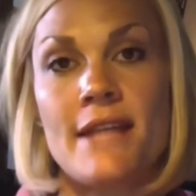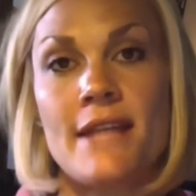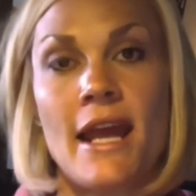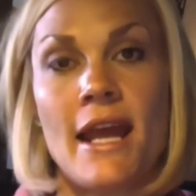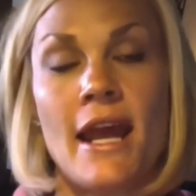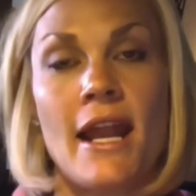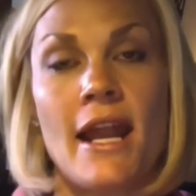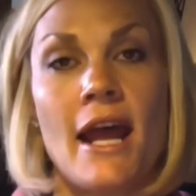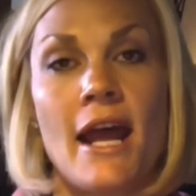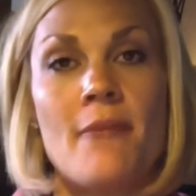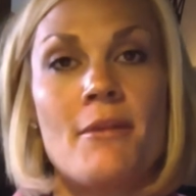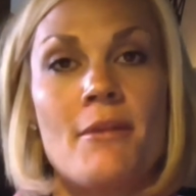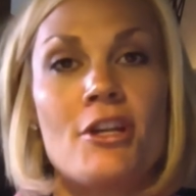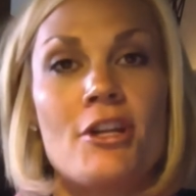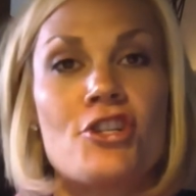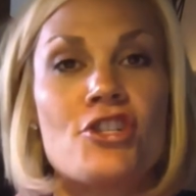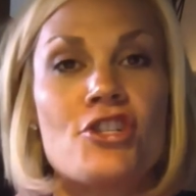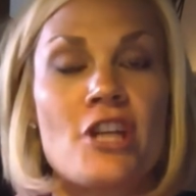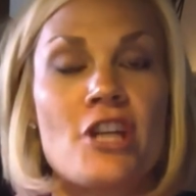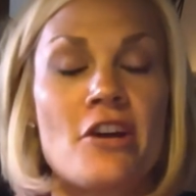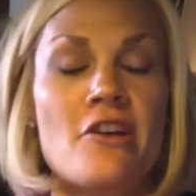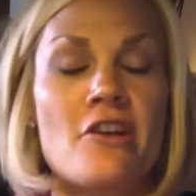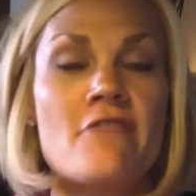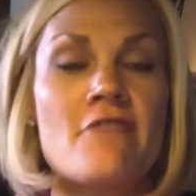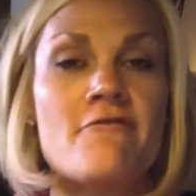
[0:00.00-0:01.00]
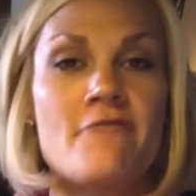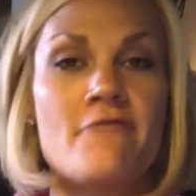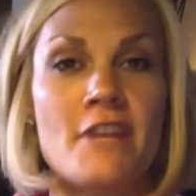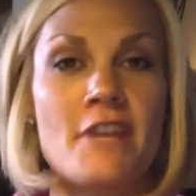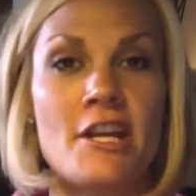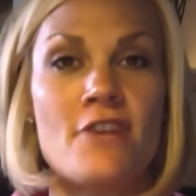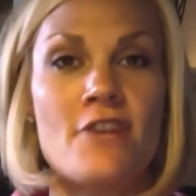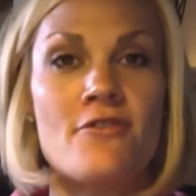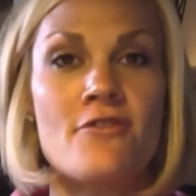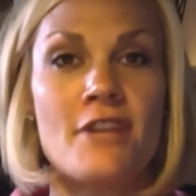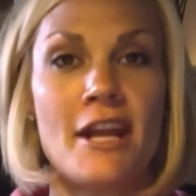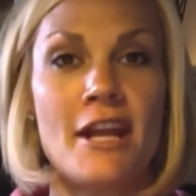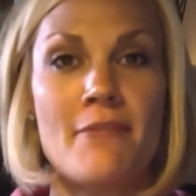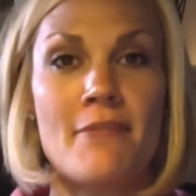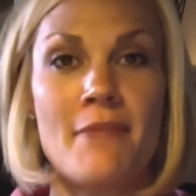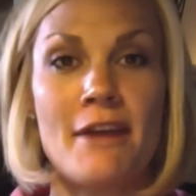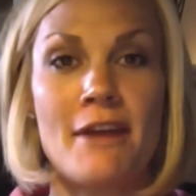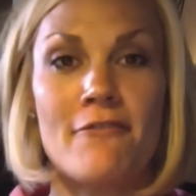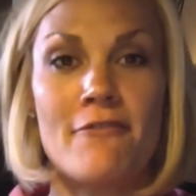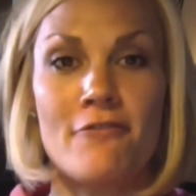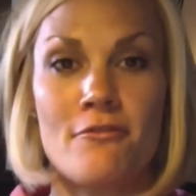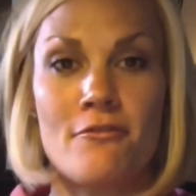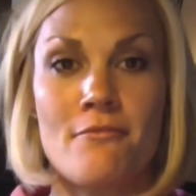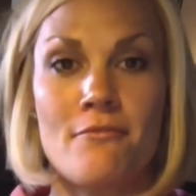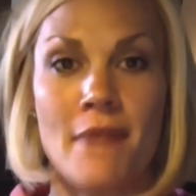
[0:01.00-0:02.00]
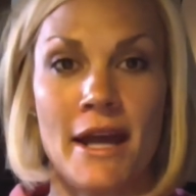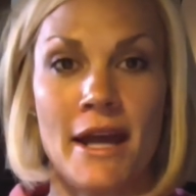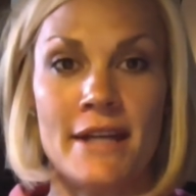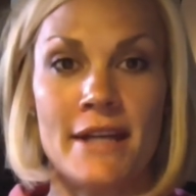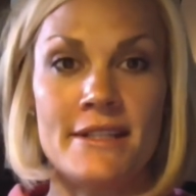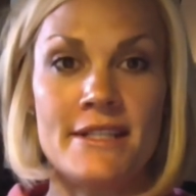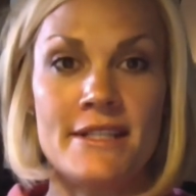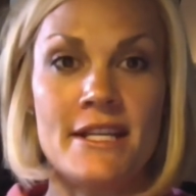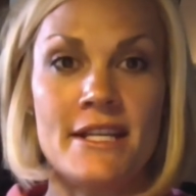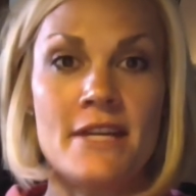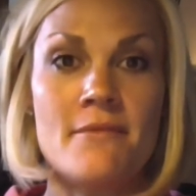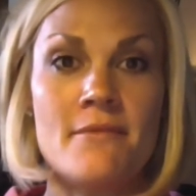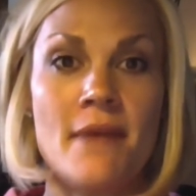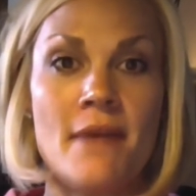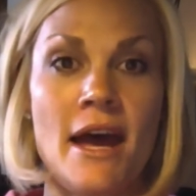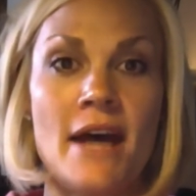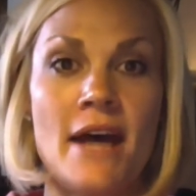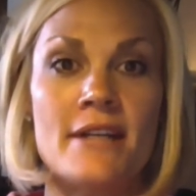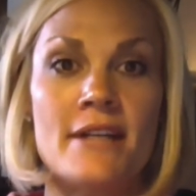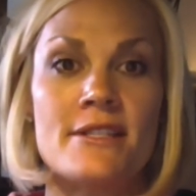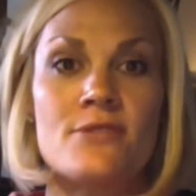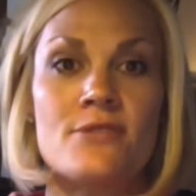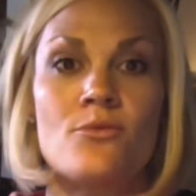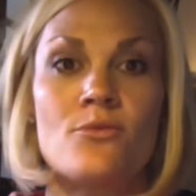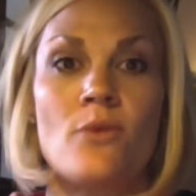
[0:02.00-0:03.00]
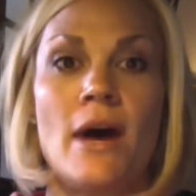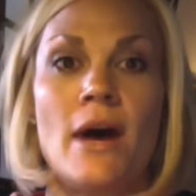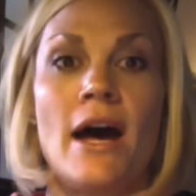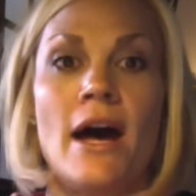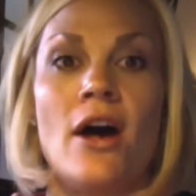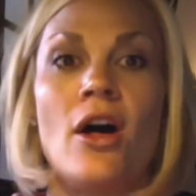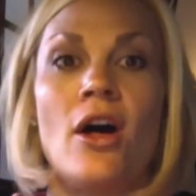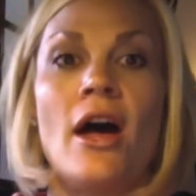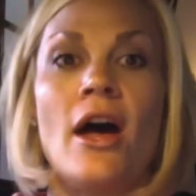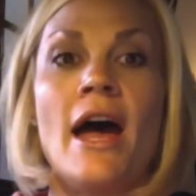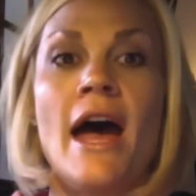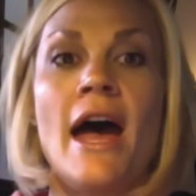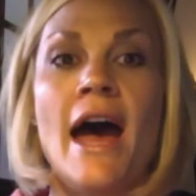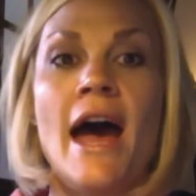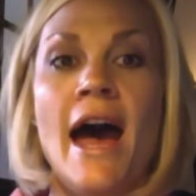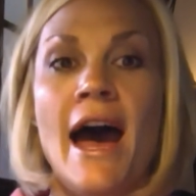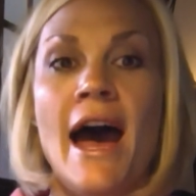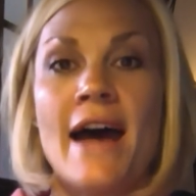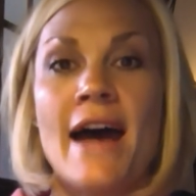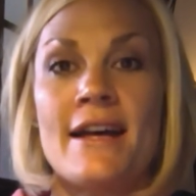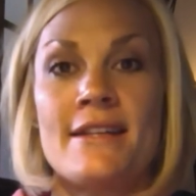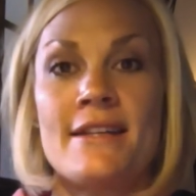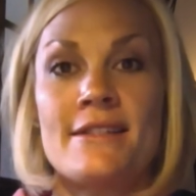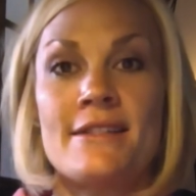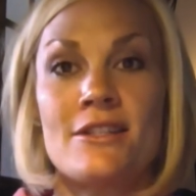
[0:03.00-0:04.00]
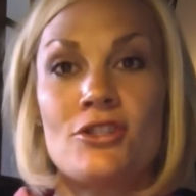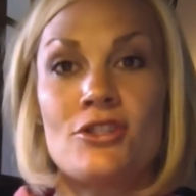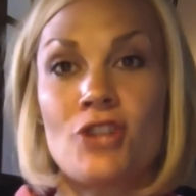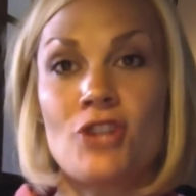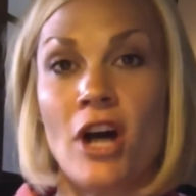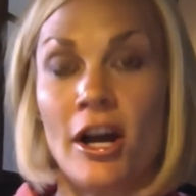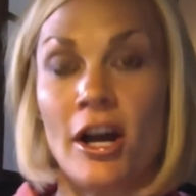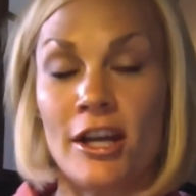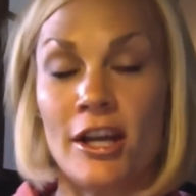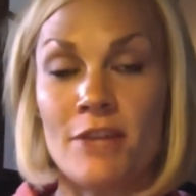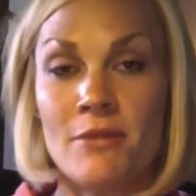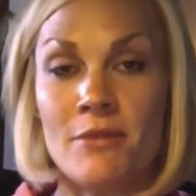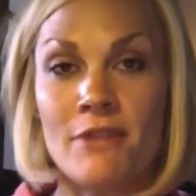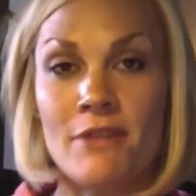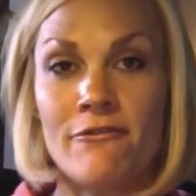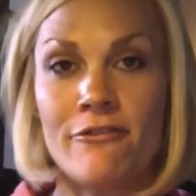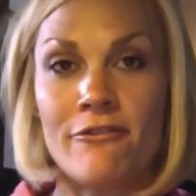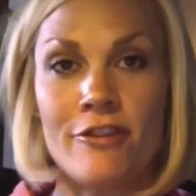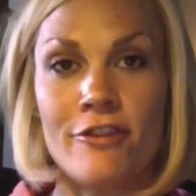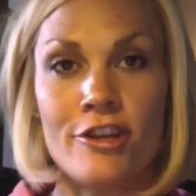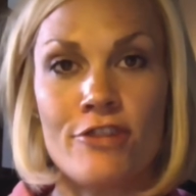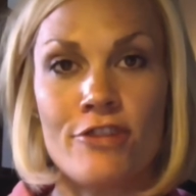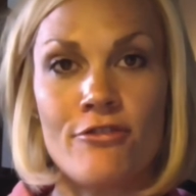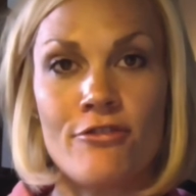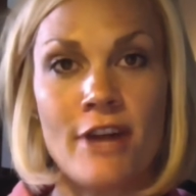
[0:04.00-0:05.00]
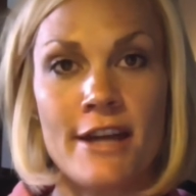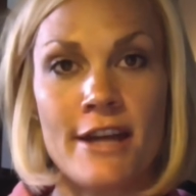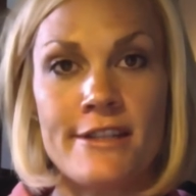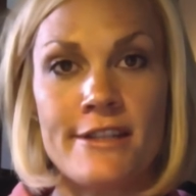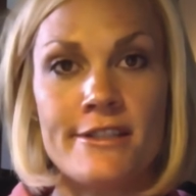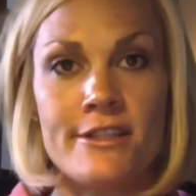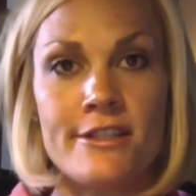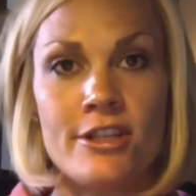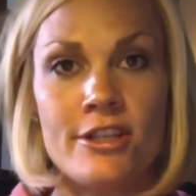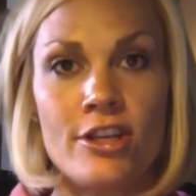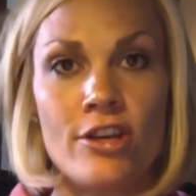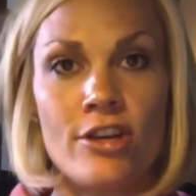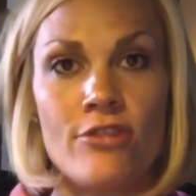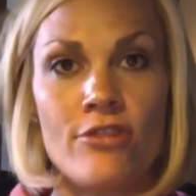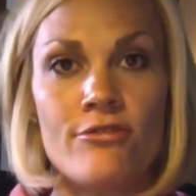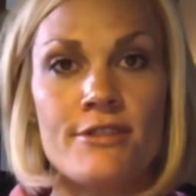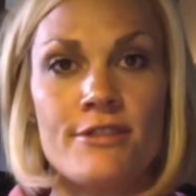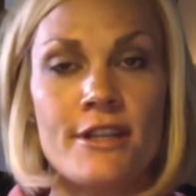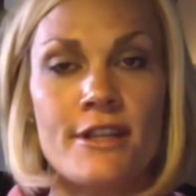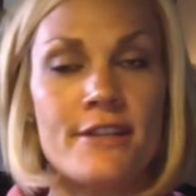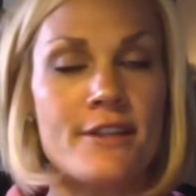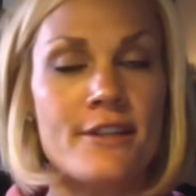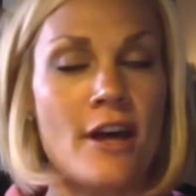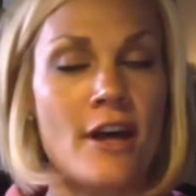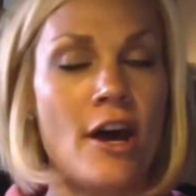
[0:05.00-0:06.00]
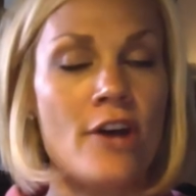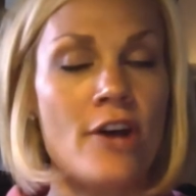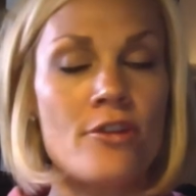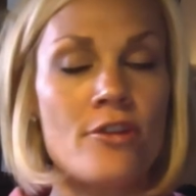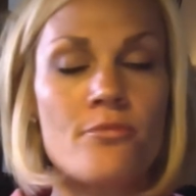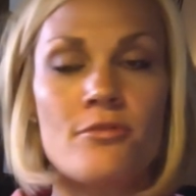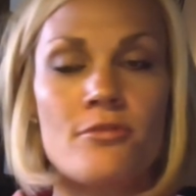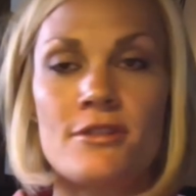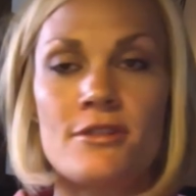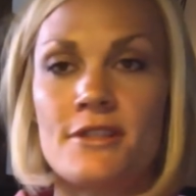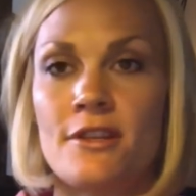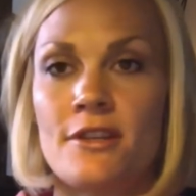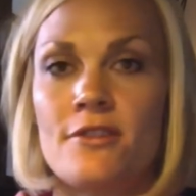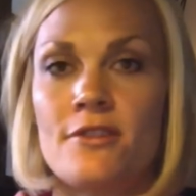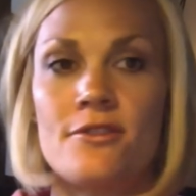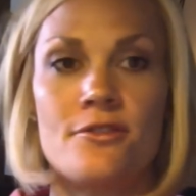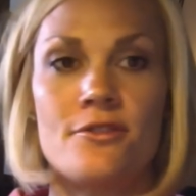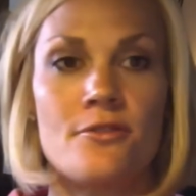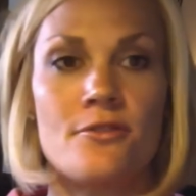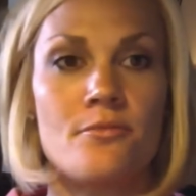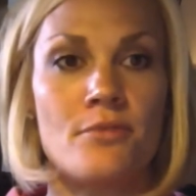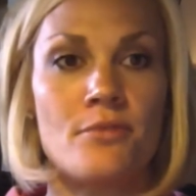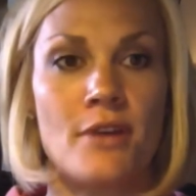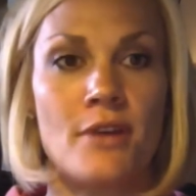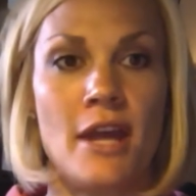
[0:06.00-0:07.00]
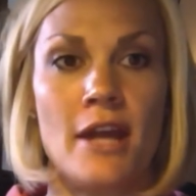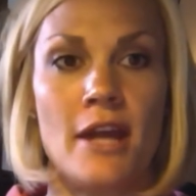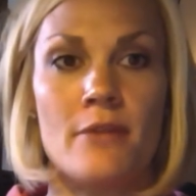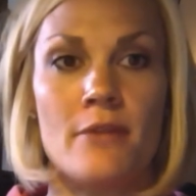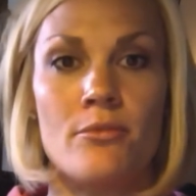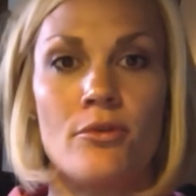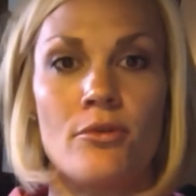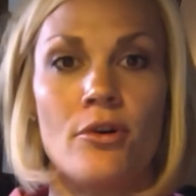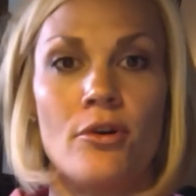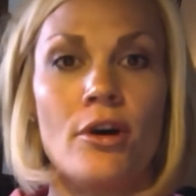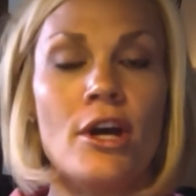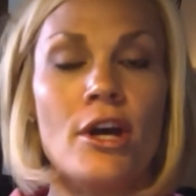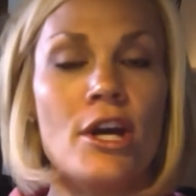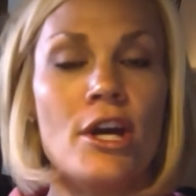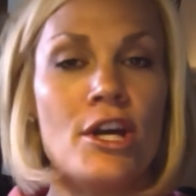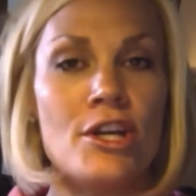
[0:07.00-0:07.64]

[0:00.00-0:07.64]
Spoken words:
And I'm going to share a video that I made for my team as well as a document for you guys to use that is 100% duplicatable.